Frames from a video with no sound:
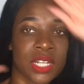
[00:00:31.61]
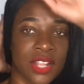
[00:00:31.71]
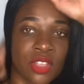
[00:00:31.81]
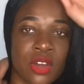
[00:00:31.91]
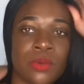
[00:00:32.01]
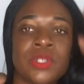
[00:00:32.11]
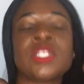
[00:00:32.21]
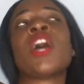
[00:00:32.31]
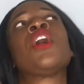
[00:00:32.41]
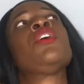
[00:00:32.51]
I thought it was
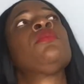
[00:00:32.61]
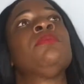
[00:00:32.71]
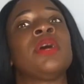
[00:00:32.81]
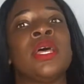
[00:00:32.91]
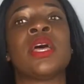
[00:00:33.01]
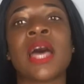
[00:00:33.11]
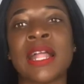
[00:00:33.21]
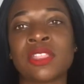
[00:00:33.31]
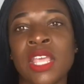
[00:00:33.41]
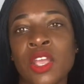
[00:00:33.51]
her, but
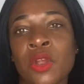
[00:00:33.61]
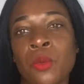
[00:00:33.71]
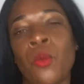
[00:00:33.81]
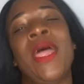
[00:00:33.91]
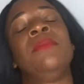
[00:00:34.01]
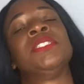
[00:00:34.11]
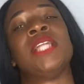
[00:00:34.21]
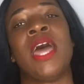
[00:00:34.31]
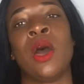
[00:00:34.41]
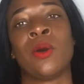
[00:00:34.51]
I think her rap
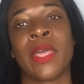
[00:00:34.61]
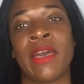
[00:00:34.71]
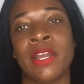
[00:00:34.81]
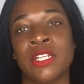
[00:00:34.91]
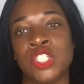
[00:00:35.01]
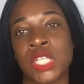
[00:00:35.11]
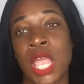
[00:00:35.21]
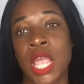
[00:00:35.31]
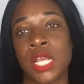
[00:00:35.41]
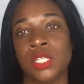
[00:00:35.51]
style kind of
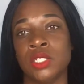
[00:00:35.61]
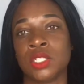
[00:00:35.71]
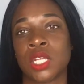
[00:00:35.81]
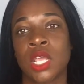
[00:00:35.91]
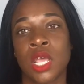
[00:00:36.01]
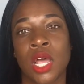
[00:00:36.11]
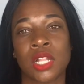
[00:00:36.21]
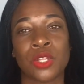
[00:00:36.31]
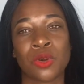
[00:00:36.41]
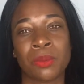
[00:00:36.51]
changed a
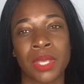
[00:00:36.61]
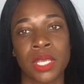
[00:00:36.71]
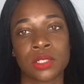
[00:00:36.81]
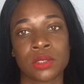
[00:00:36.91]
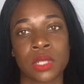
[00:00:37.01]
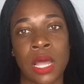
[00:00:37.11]
little bit.